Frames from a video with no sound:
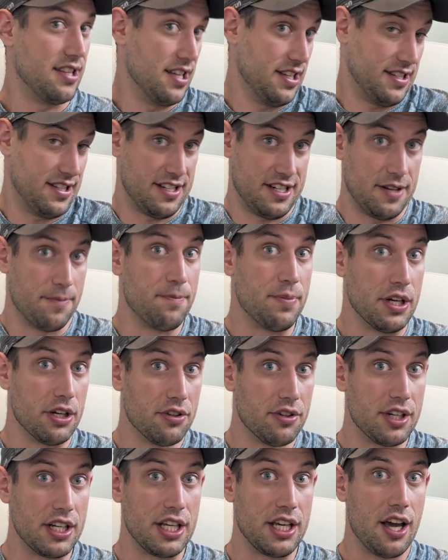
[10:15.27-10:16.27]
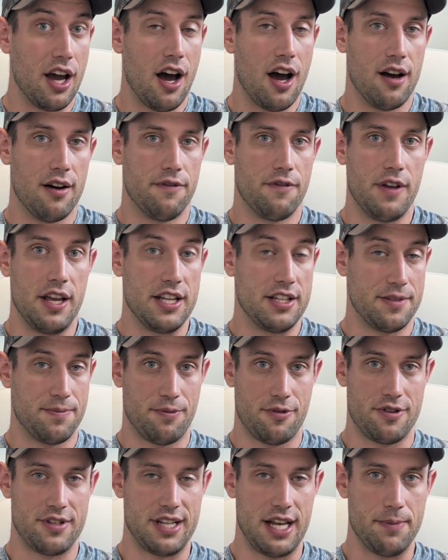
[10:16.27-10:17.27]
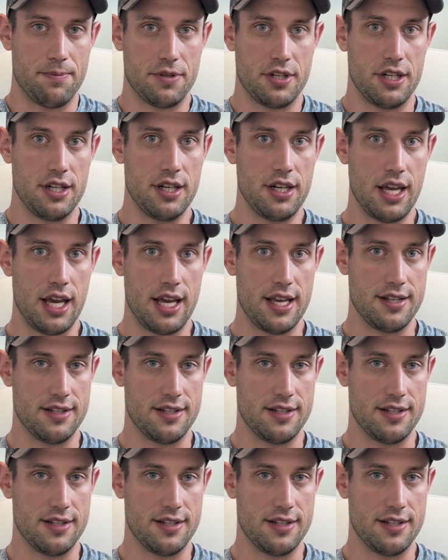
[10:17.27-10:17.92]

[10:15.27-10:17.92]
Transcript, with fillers: the stability of its perception